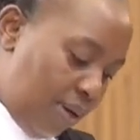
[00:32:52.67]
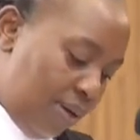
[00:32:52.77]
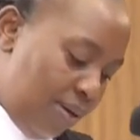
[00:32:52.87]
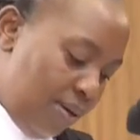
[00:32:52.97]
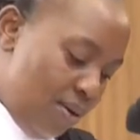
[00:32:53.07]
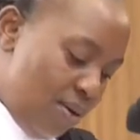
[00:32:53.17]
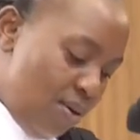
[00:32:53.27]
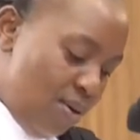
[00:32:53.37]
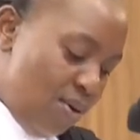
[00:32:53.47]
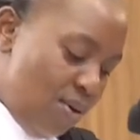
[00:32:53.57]
Okay.
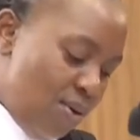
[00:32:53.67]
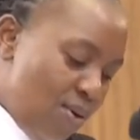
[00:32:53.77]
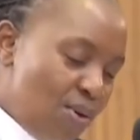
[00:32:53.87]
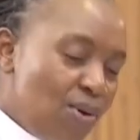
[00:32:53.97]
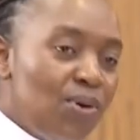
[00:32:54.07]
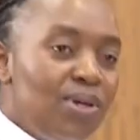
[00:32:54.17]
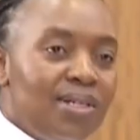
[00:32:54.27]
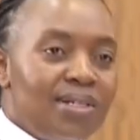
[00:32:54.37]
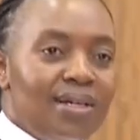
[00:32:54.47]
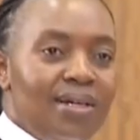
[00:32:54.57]

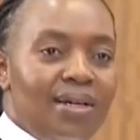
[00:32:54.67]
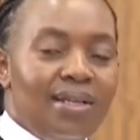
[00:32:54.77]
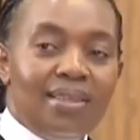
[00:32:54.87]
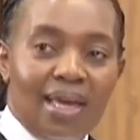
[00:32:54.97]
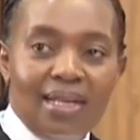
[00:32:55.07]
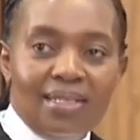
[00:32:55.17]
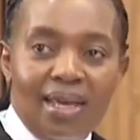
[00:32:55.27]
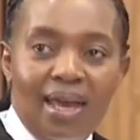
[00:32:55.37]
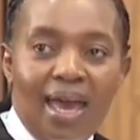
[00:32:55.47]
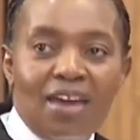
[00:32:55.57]
Could
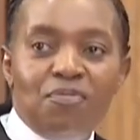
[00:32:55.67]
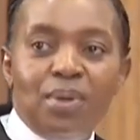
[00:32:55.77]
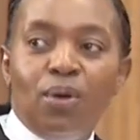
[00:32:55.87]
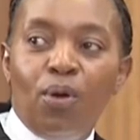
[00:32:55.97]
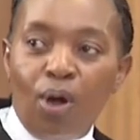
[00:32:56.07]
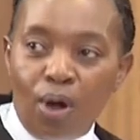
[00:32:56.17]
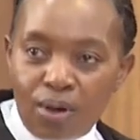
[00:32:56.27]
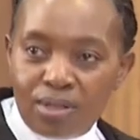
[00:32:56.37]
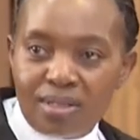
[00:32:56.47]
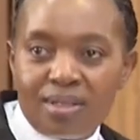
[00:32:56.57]
that have been
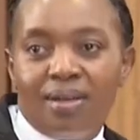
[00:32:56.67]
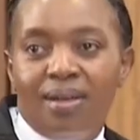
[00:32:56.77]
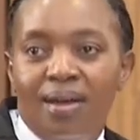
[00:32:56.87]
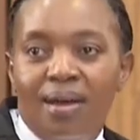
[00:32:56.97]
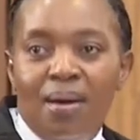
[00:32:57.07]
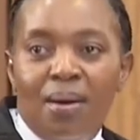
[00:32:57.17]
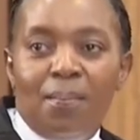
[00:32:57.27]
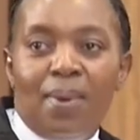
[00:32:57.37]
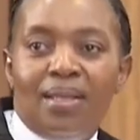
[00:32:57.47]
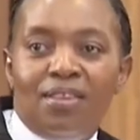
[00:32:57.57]
caused
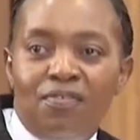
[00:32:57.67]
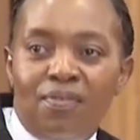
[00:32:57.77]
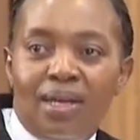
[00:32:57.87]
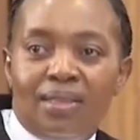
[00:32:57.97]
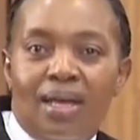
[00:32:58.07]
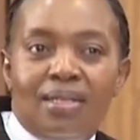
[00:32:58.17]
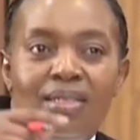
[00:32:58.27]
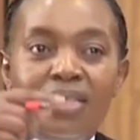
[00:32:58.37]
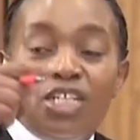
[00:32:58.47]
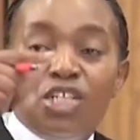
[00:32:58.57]
by the fact that
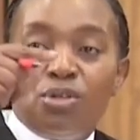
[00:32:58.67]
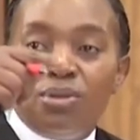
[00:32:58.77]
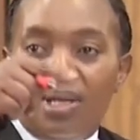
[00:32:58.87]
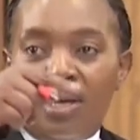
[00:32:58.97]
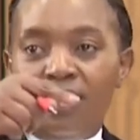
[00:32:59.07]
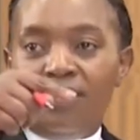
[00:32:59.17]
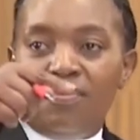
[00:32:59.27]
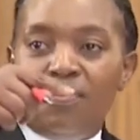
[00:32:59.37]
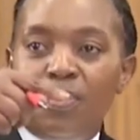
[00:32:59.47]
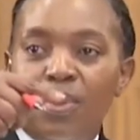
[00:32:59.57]
the shooter
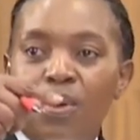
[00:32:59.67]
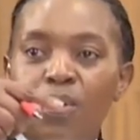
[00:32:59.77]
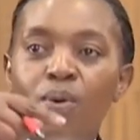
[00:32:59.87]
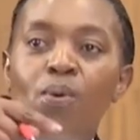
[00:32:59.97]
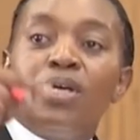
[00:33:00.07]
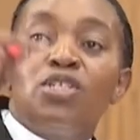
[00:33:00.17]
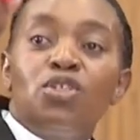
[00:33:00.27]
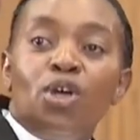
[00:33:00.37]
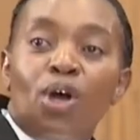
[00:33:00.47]
was